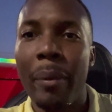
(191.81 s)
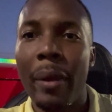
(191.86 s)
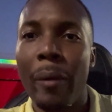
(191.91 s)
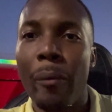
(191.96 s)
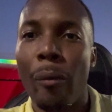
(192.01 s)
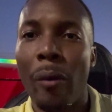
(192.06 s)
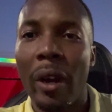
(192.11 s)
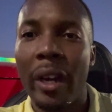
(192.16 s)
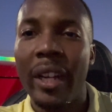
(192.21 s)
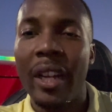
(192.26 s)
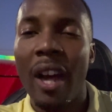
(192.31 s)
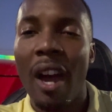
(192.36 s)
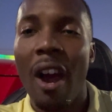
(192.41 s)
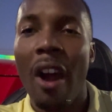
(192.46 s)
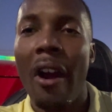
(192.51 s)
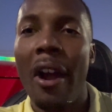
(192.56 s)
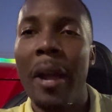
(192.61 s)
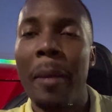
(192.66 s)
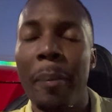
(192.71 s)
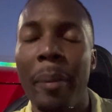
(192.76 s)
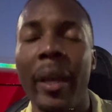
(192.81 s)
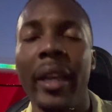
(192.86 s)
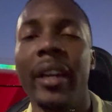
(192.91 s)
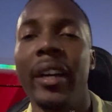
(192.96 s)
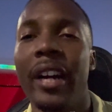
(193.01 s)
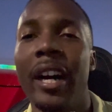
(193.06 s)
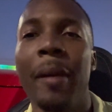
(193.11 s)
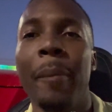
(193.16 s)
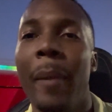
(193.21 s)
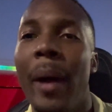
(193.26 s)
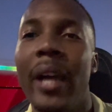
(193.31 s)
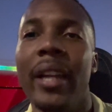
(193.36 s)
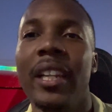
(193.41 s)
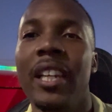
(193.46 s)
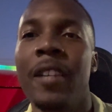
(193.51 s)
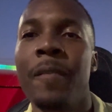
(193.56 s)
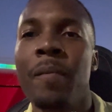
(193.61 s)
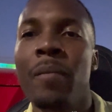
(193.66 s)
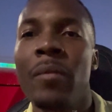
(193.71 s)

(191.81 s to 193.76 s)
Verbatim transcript: and, working hard and paying her money.